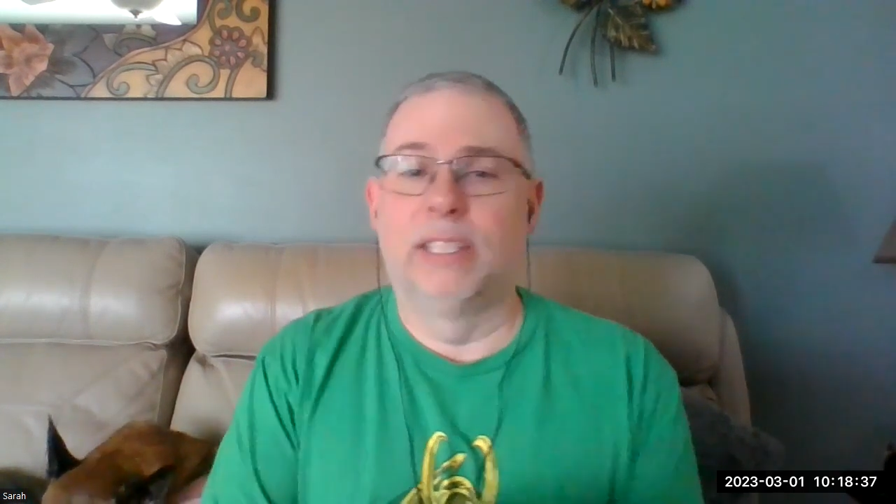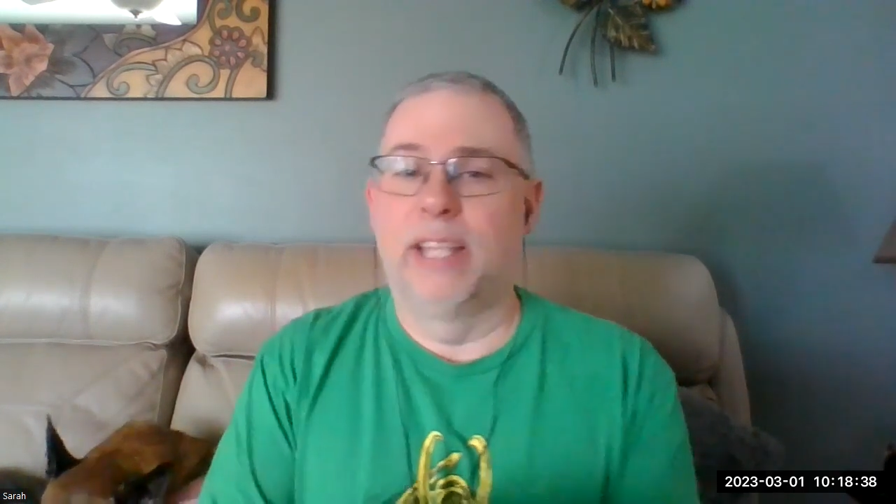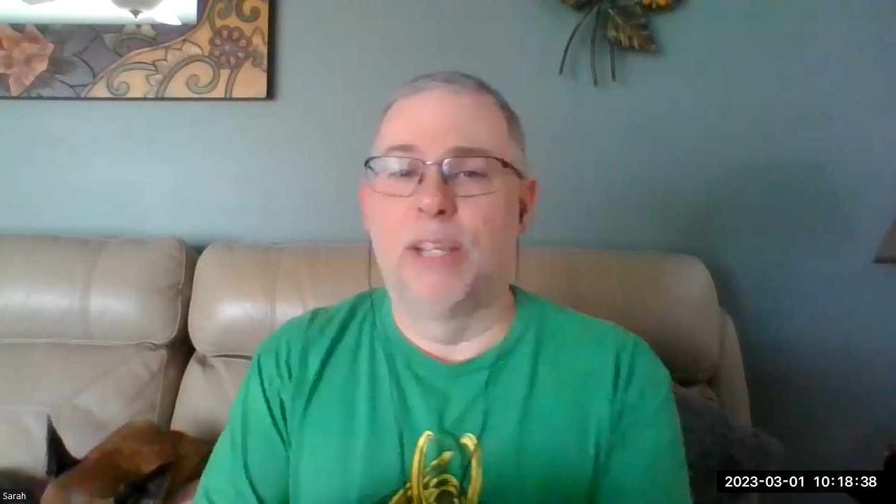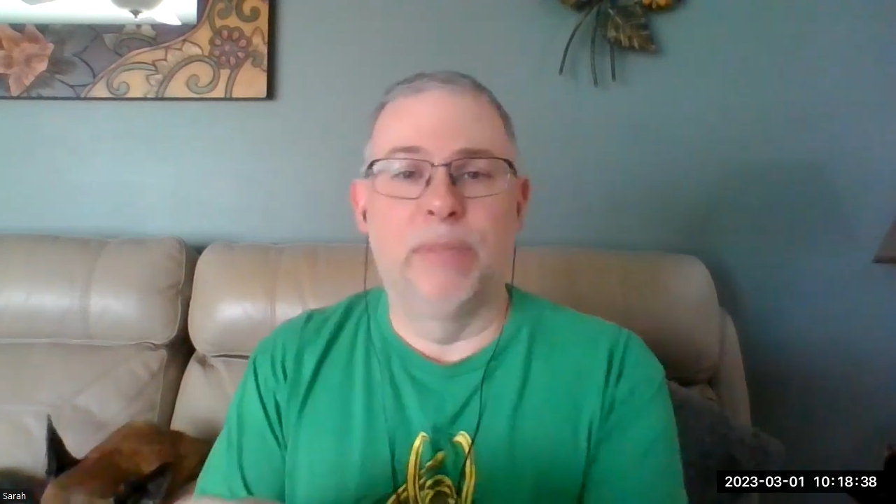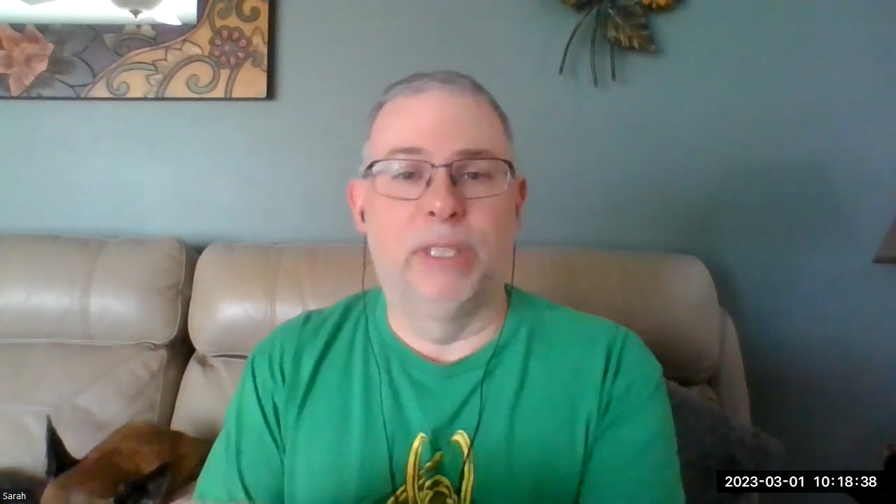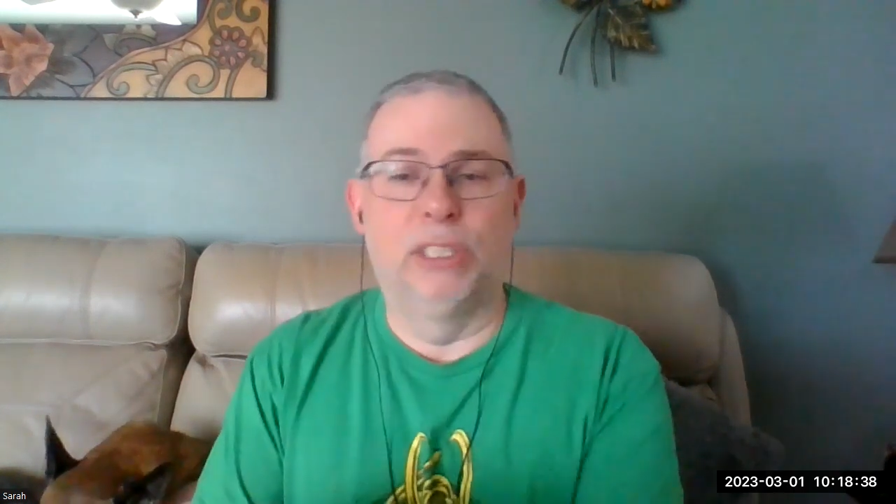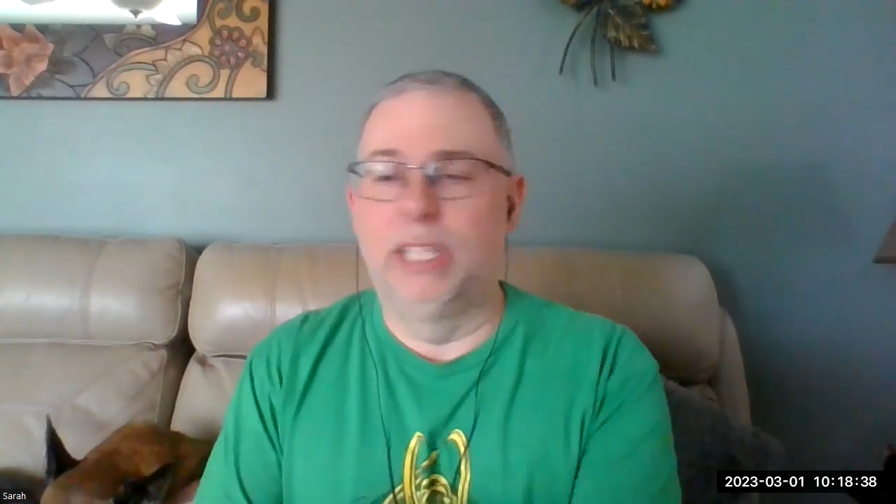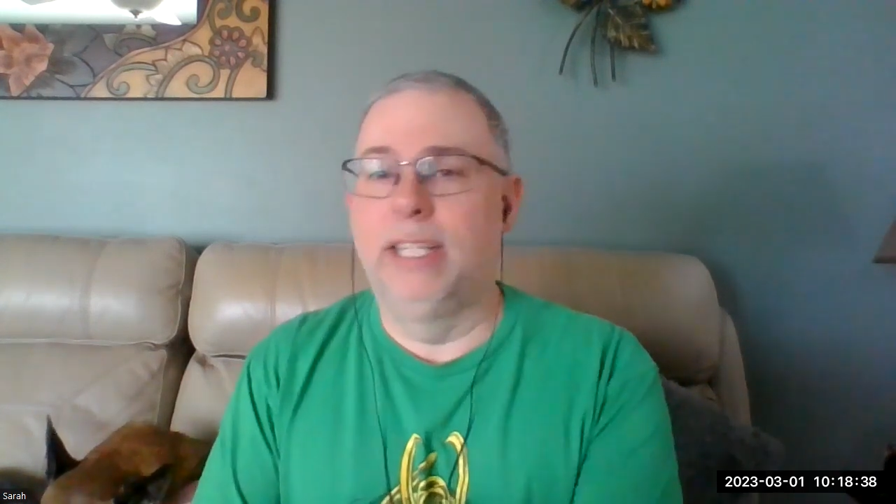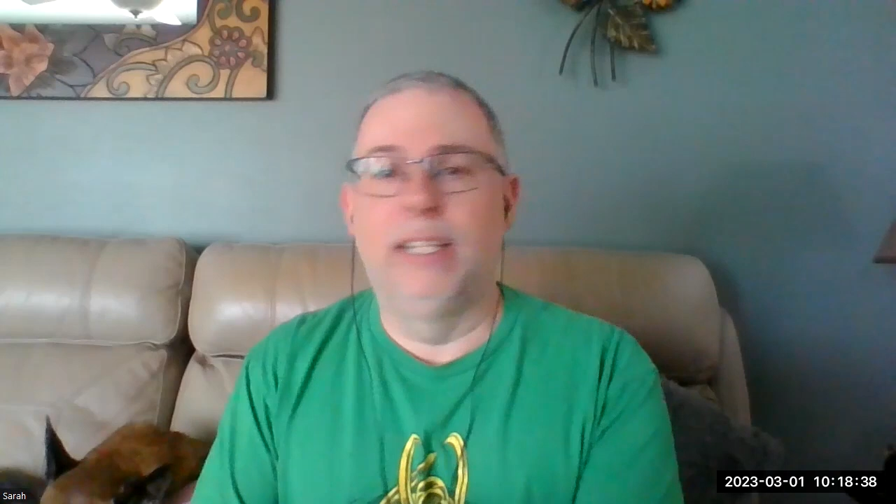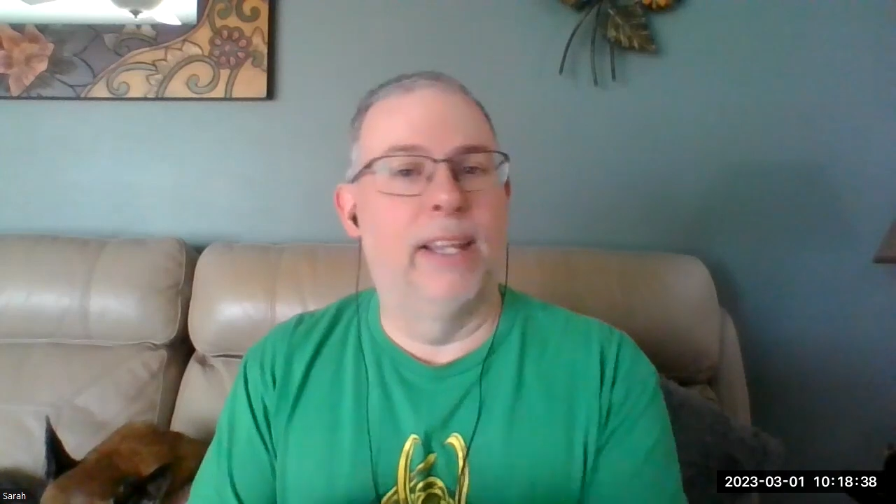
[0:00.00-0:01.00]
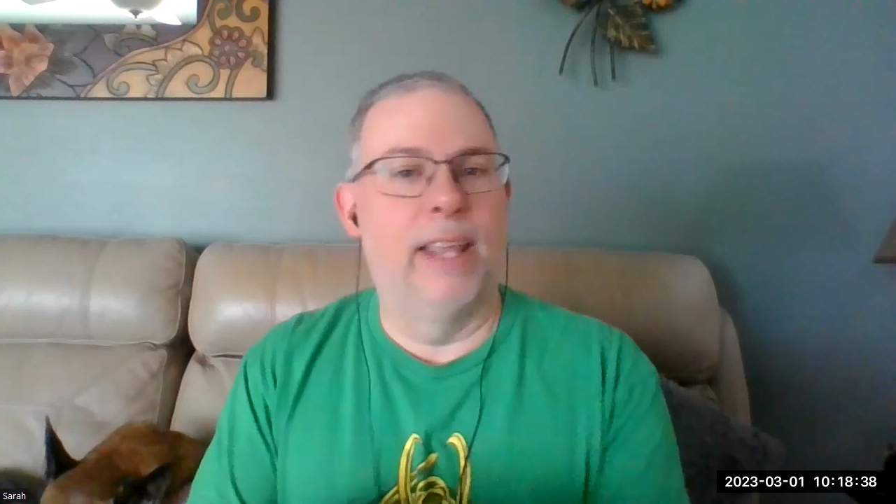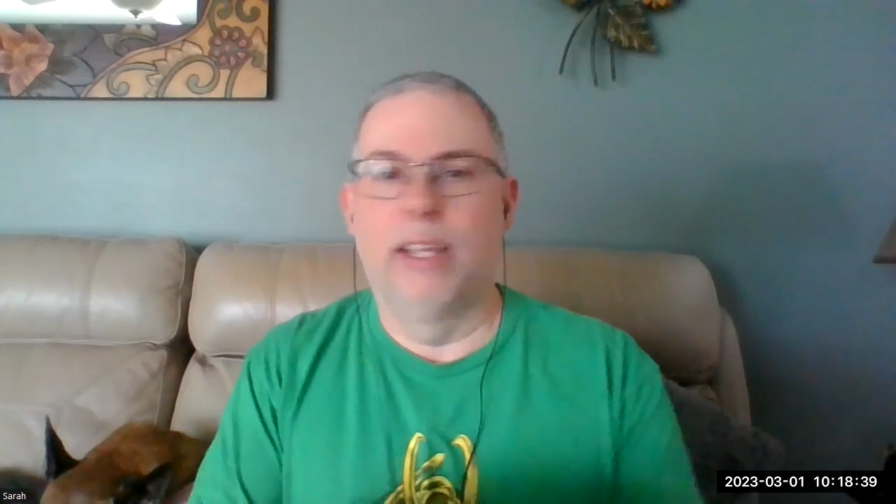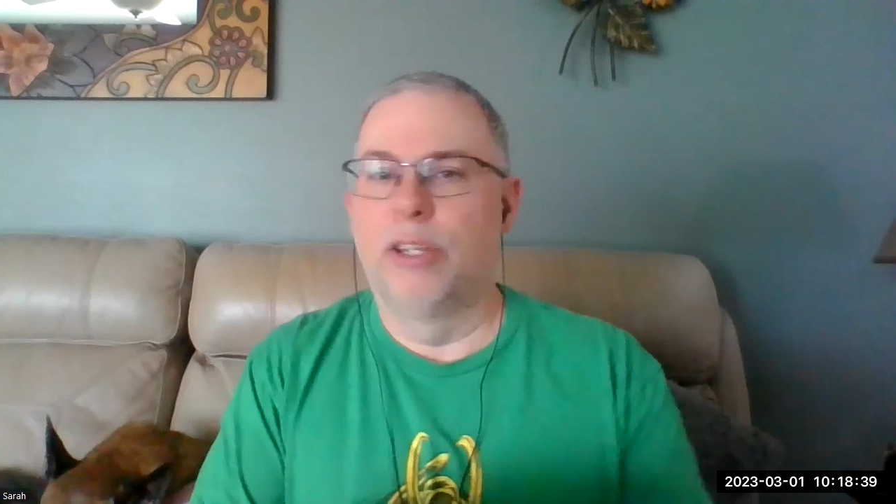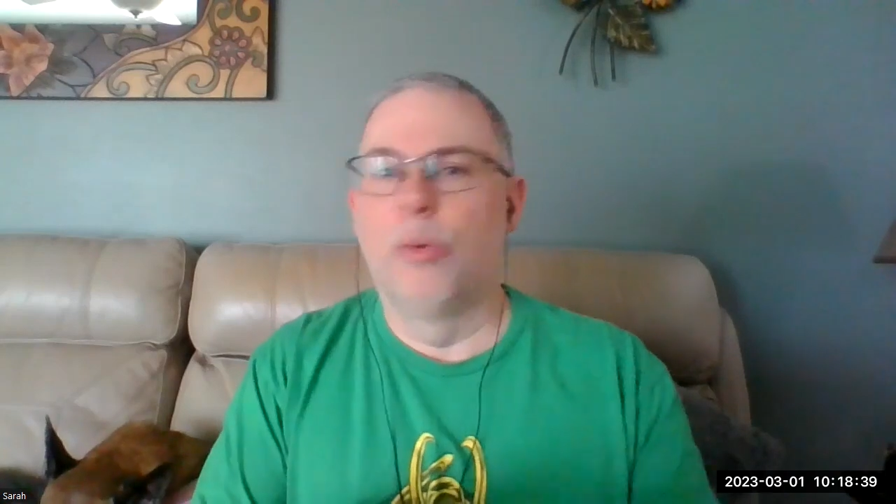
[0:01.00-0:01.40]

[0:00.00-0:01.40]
They could be cheating. They could